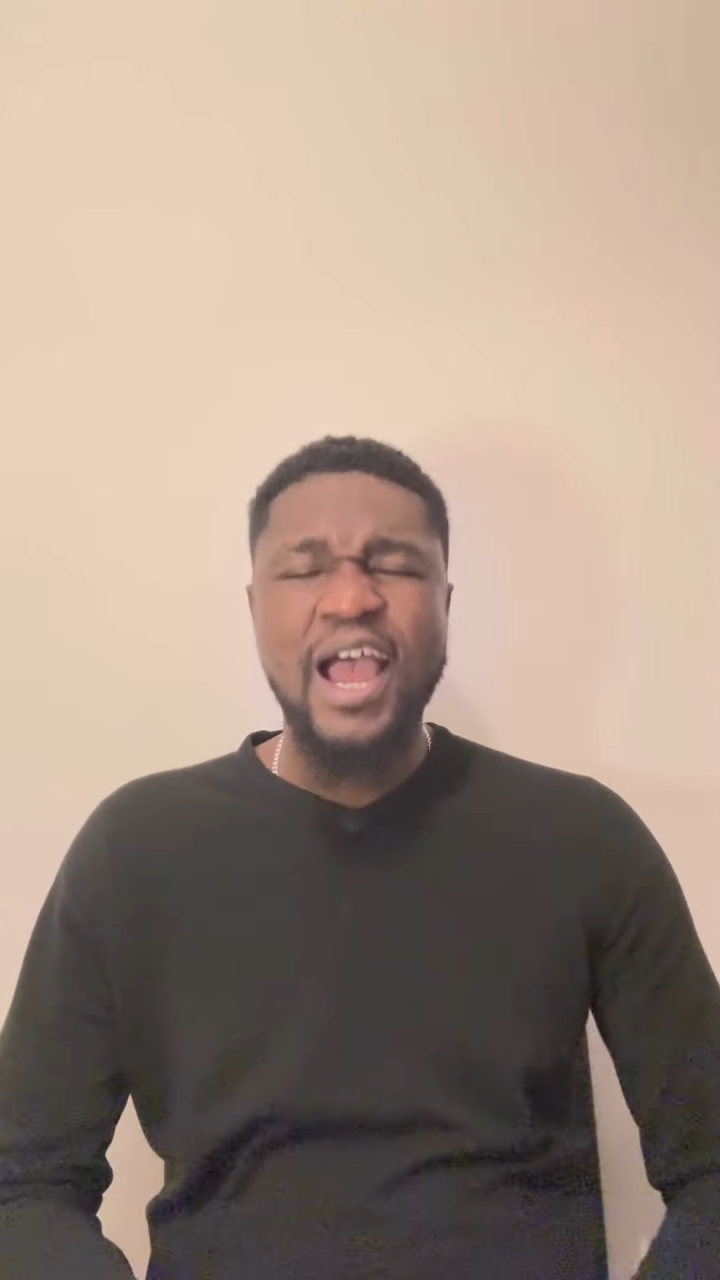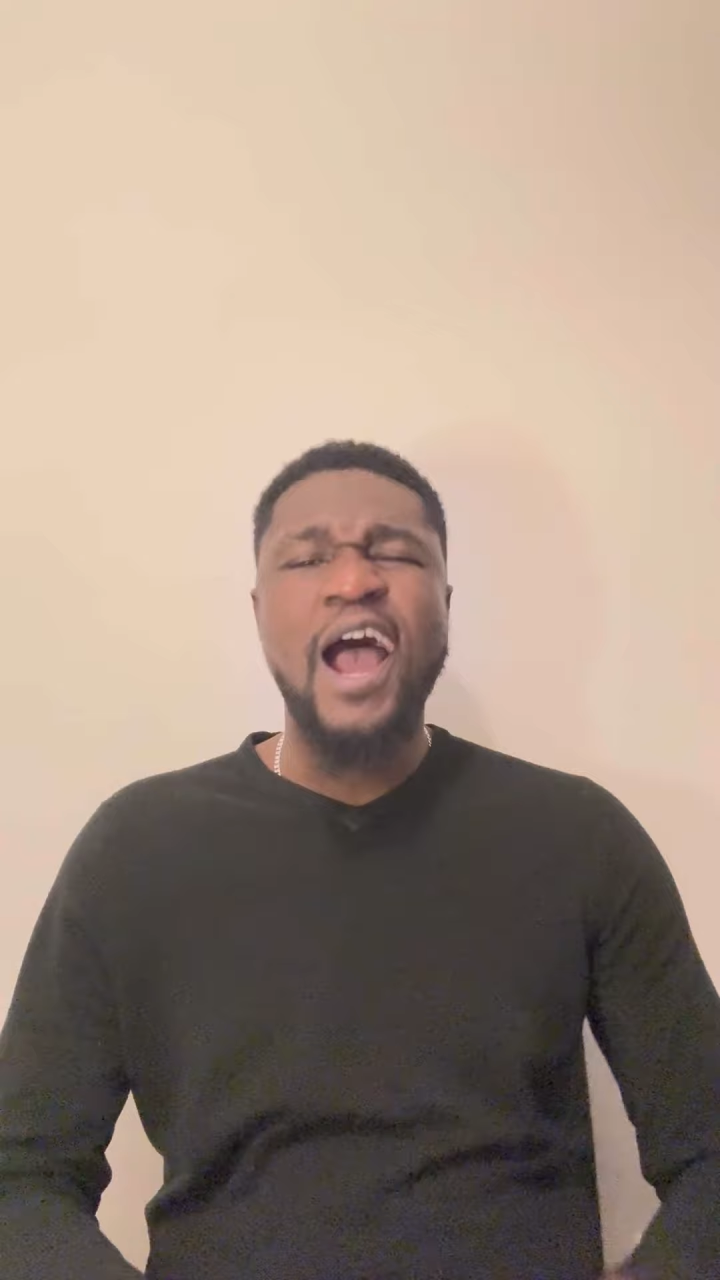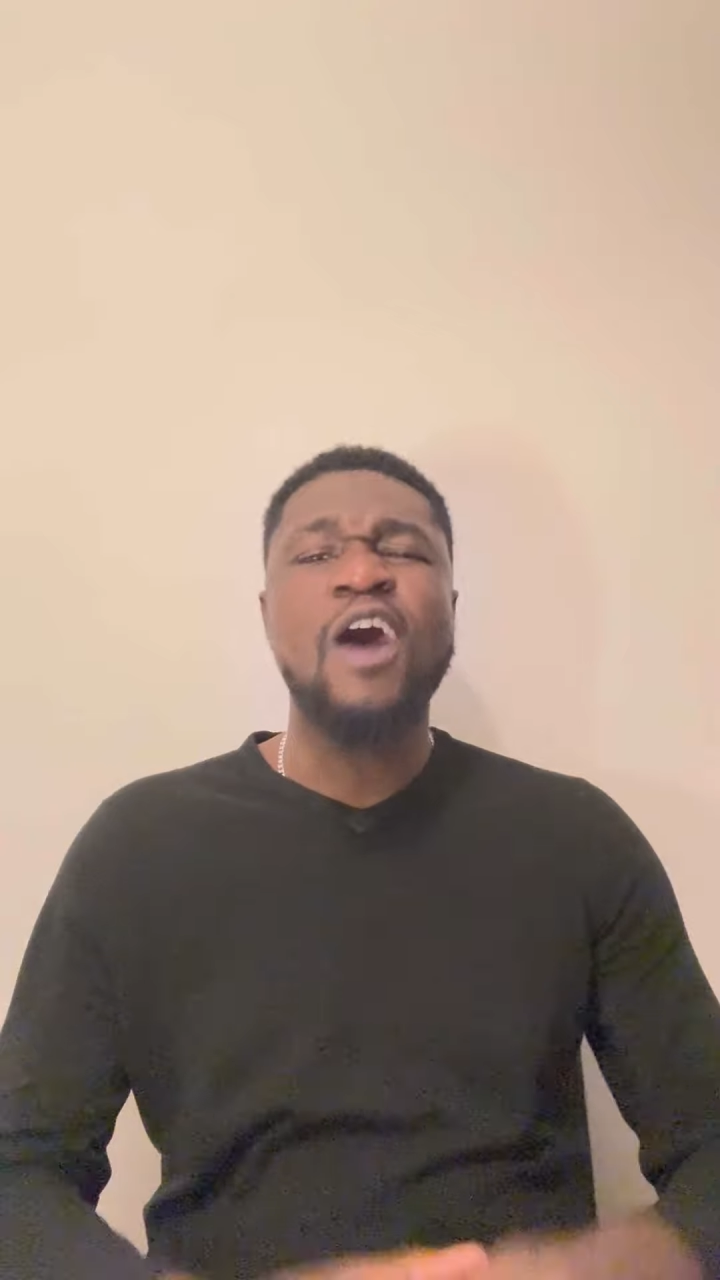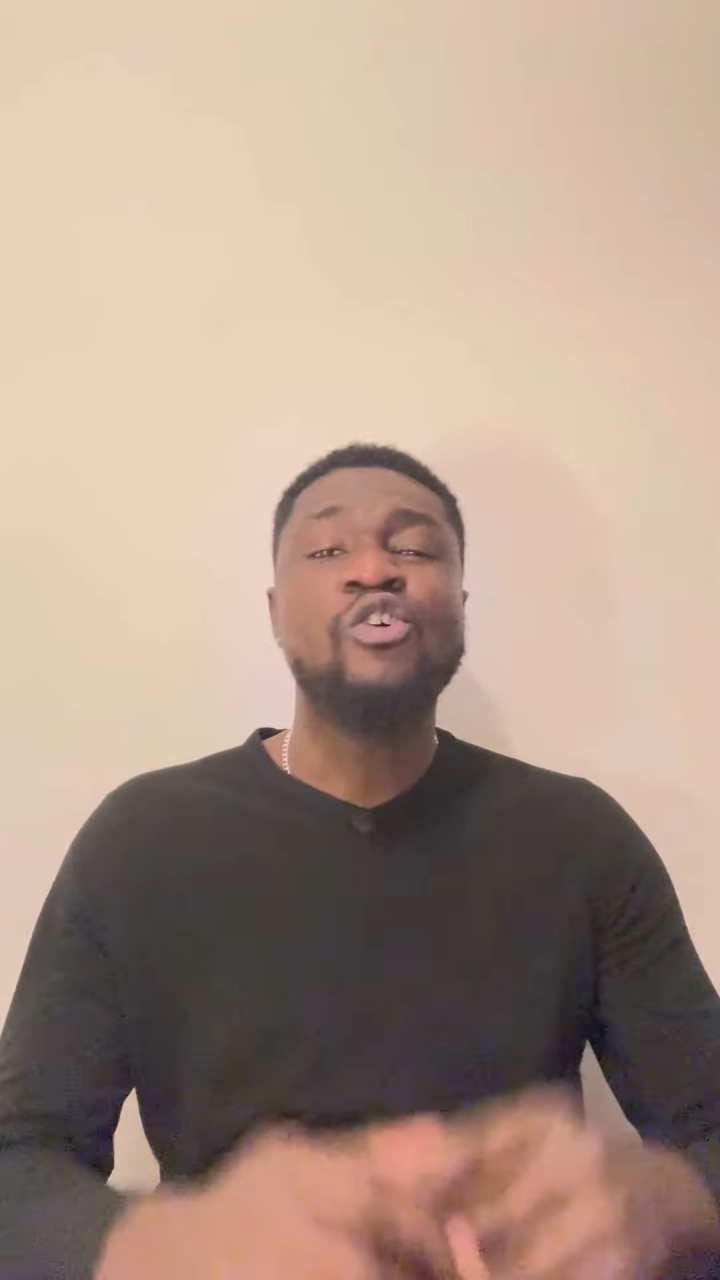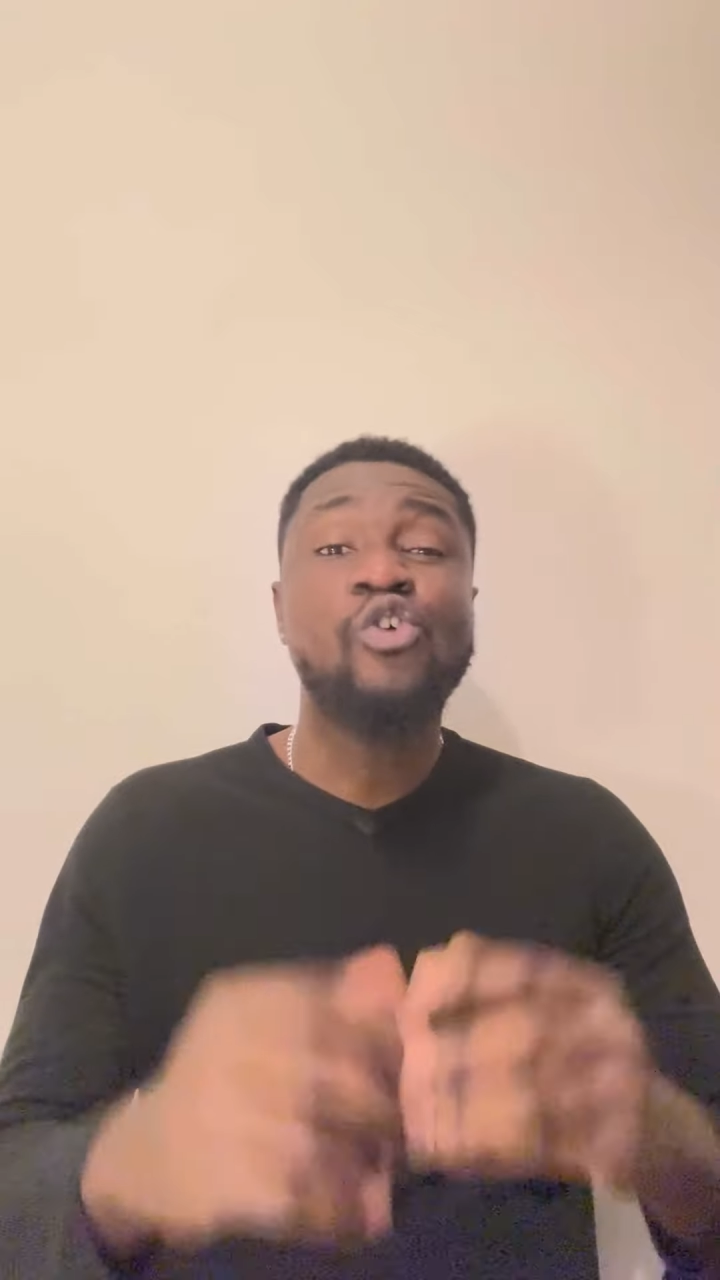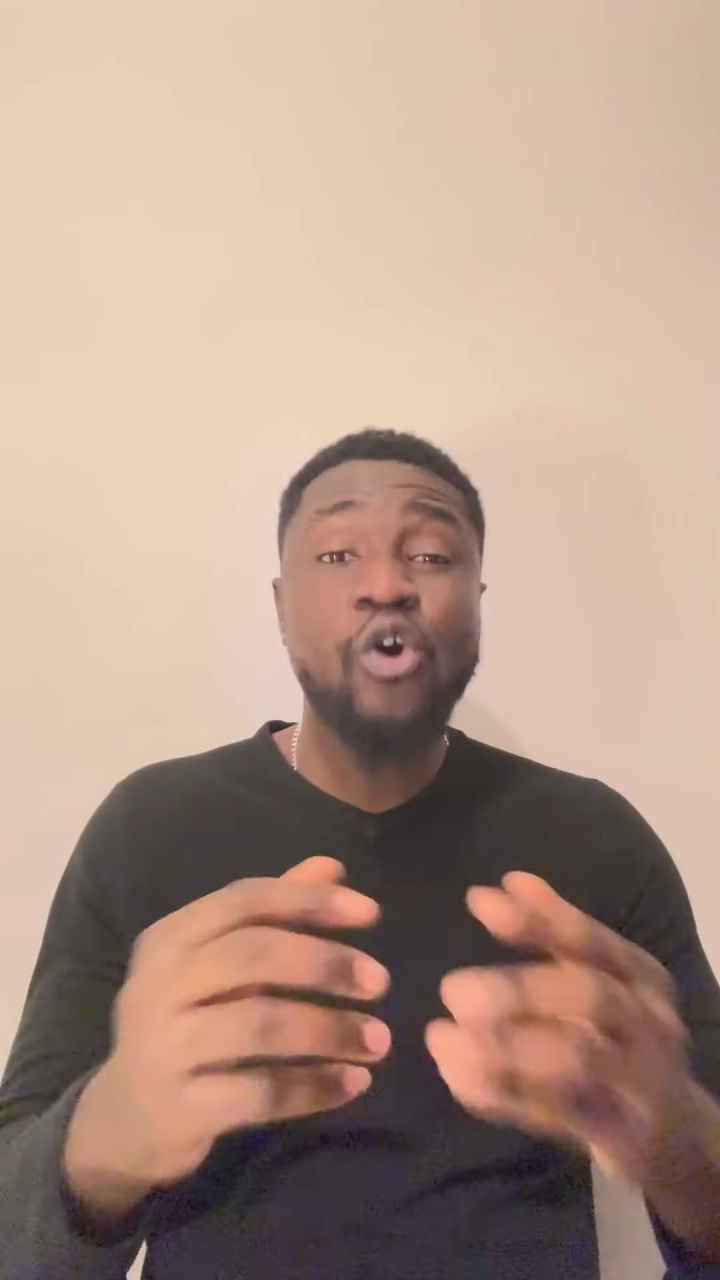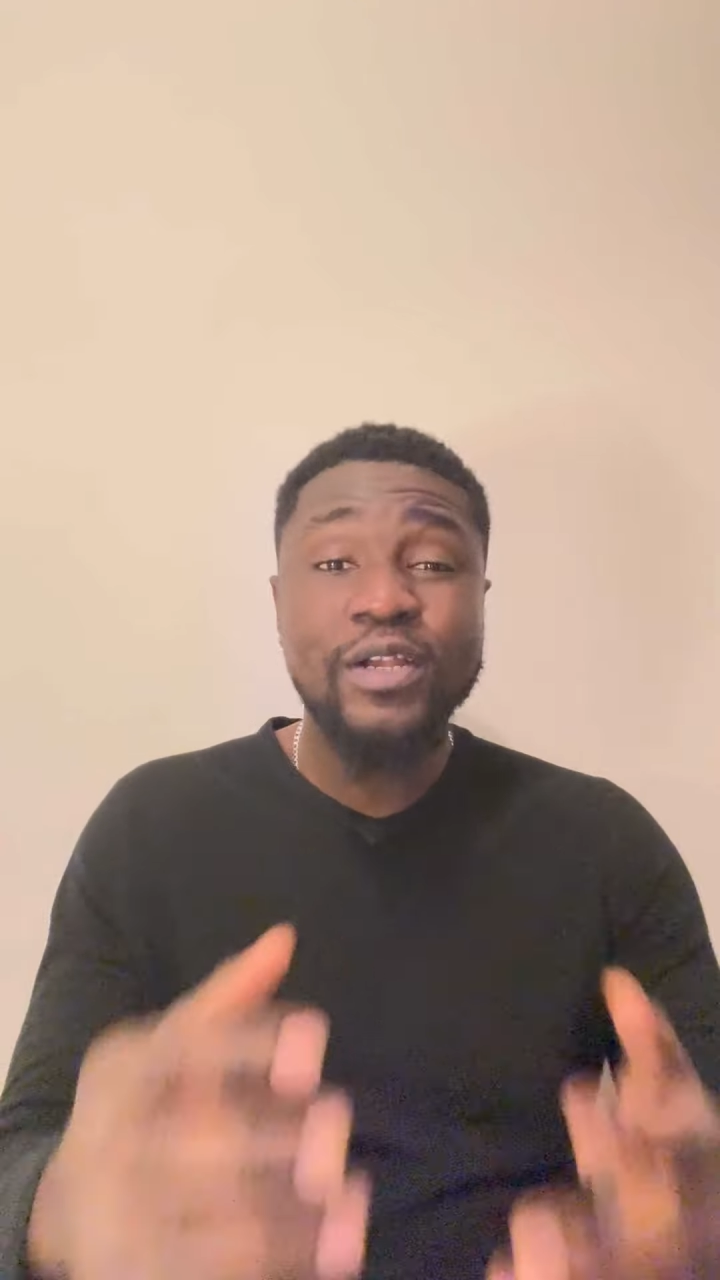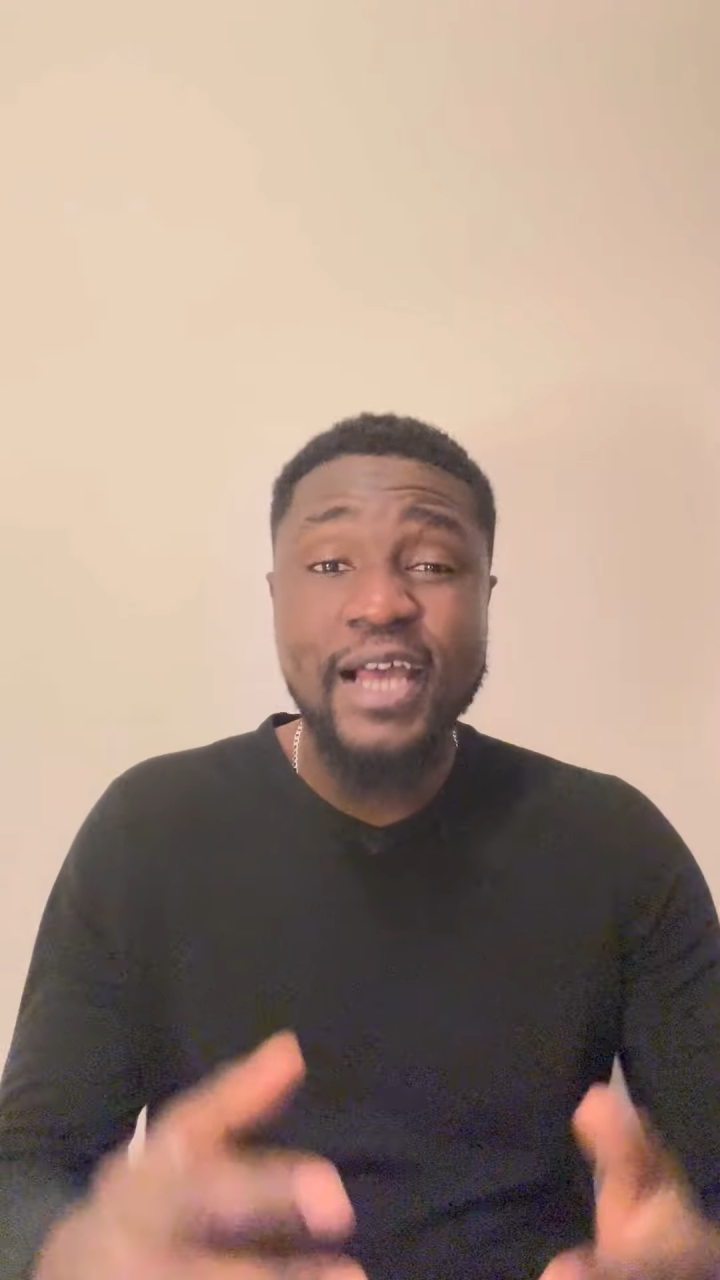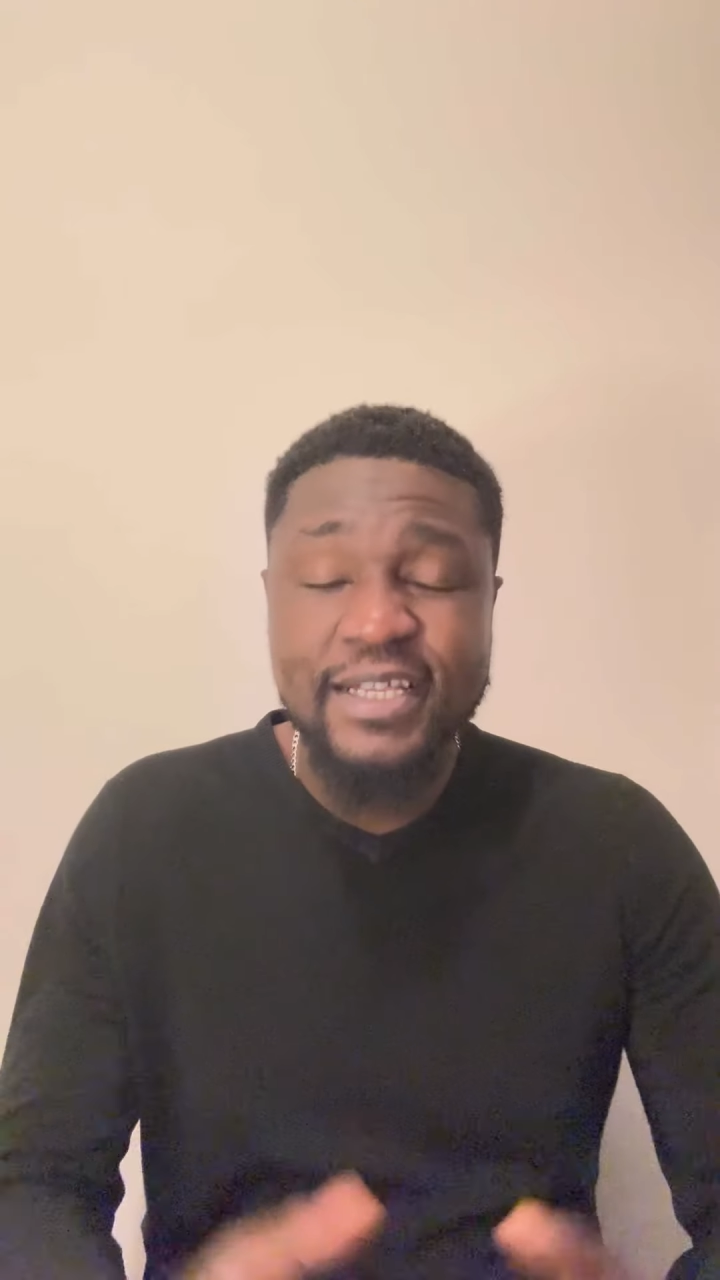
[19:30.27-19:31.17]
and God